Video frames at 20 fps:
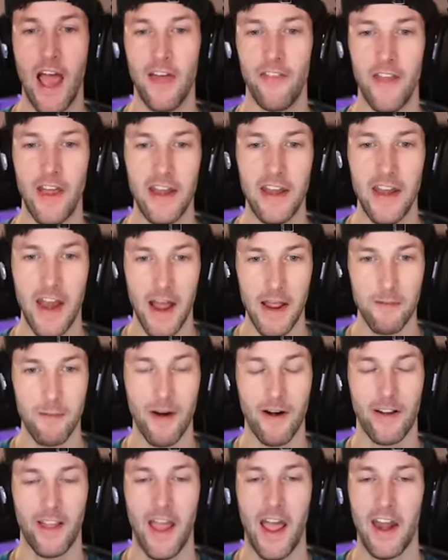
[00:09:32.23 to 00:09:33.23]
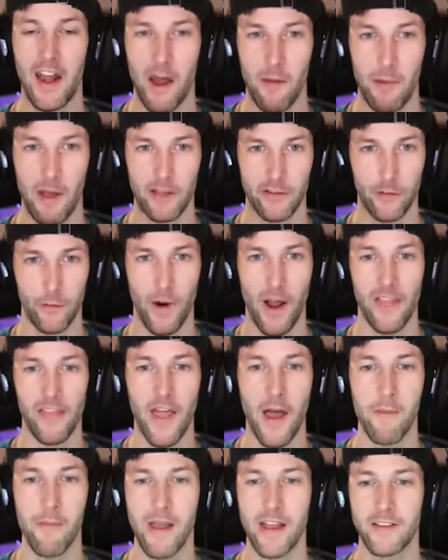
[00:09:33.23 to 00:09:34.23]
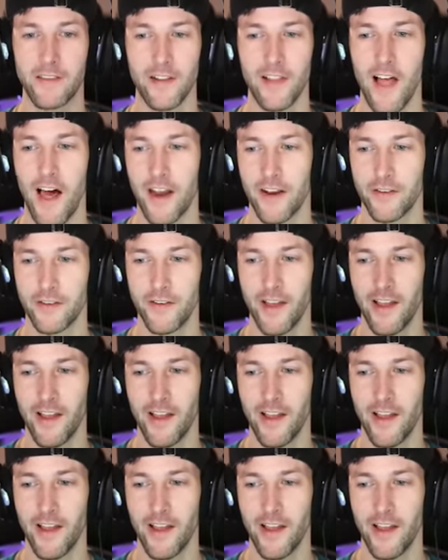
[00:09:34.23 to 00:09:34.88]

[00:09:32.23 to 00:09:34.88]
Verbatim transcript: and then Nightmare Catnap has red. That makes a lot of